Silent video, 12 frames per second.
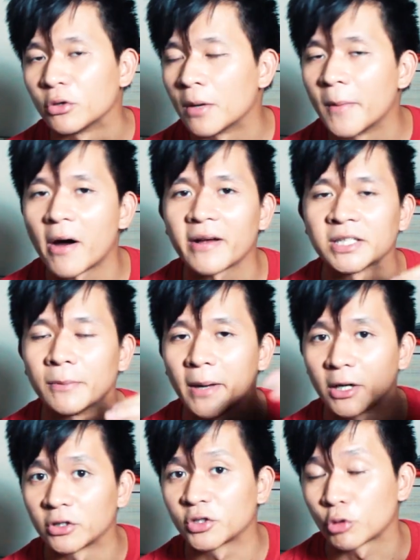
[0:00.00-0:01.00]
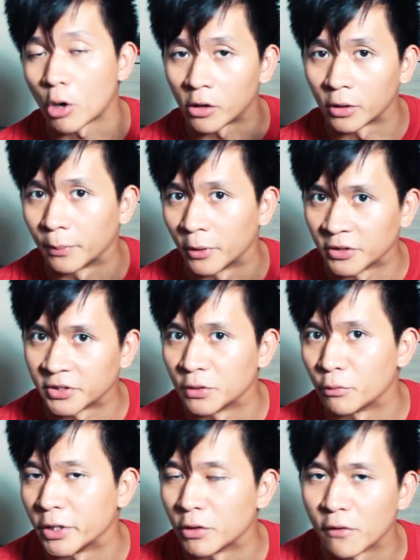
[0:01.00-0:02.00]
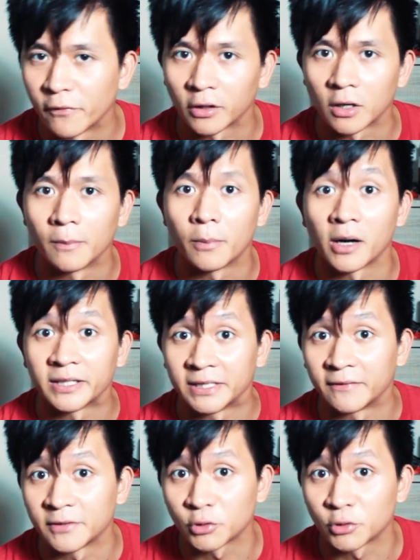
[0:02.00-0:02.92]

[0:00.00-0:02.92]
you come out as a better, stronger person when you overcome positive